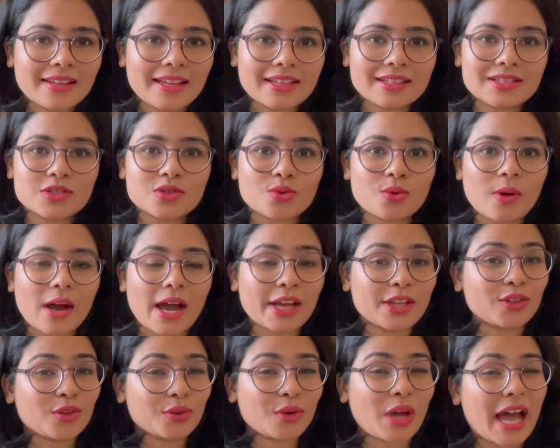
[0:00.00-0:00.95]
and so
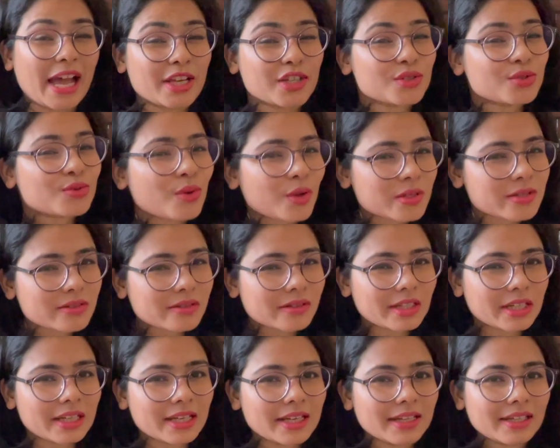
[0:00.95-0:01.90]
I thought I should also
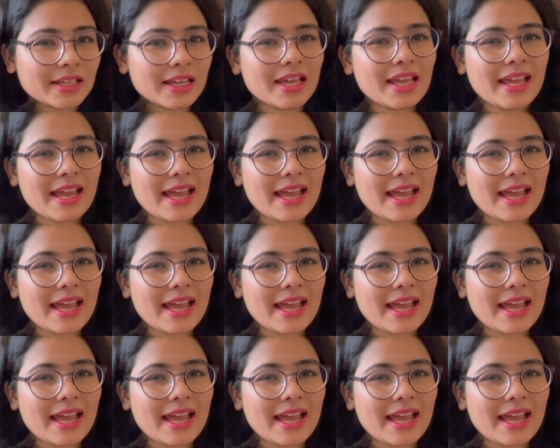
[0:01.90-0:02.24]
read it,